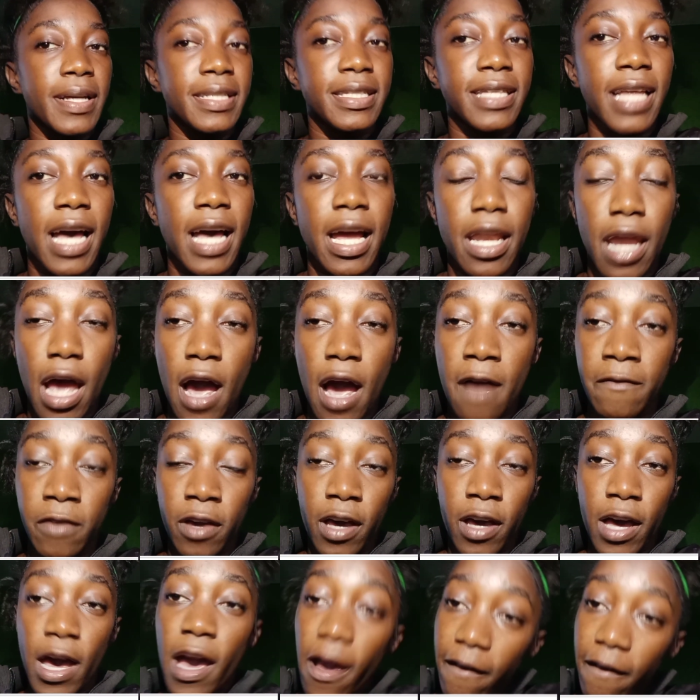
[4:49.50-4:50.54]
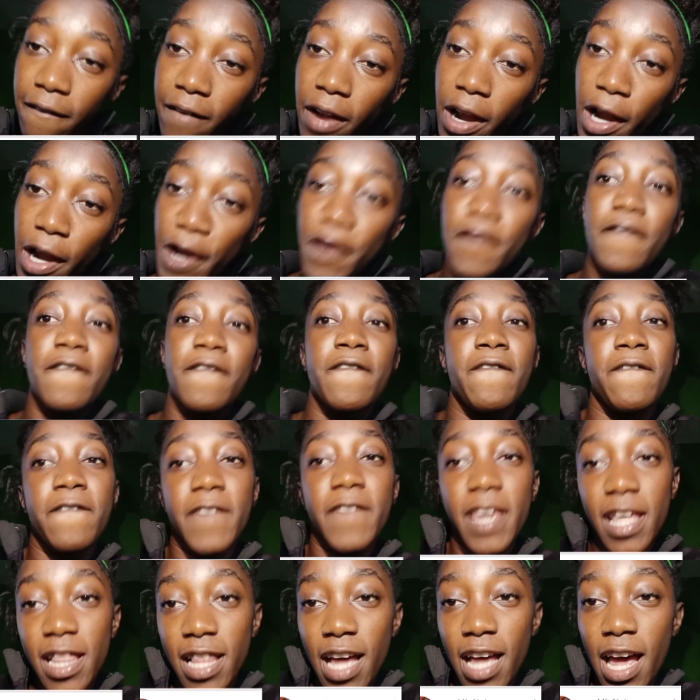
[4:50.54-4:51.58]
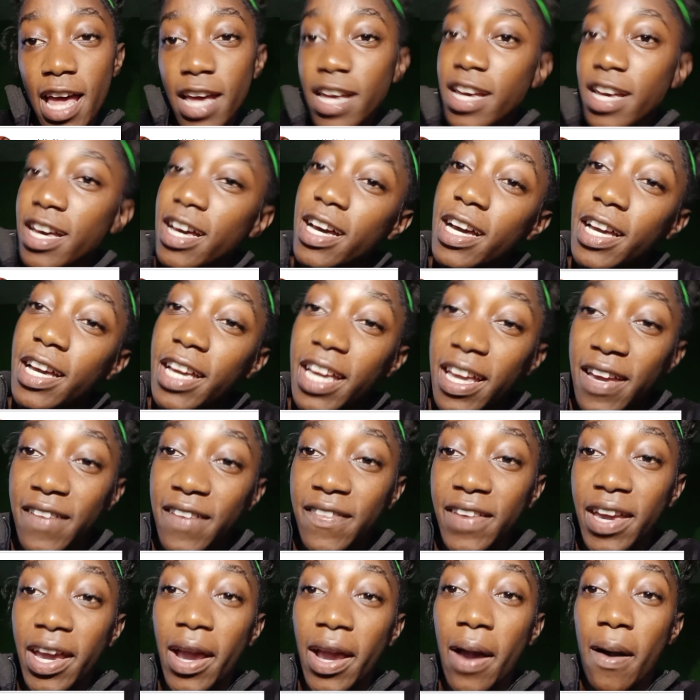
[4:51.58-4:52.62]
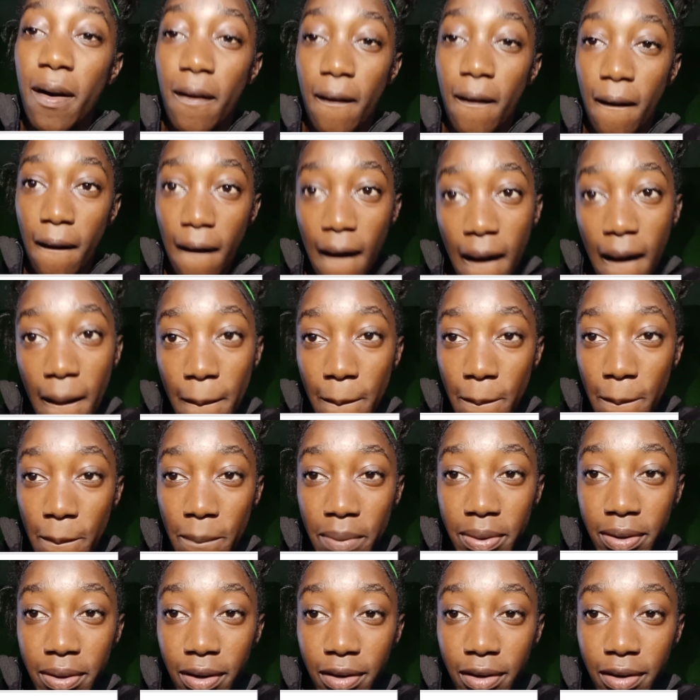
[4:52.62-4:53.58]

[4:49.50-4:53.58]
Then, have you ever feel like giving up?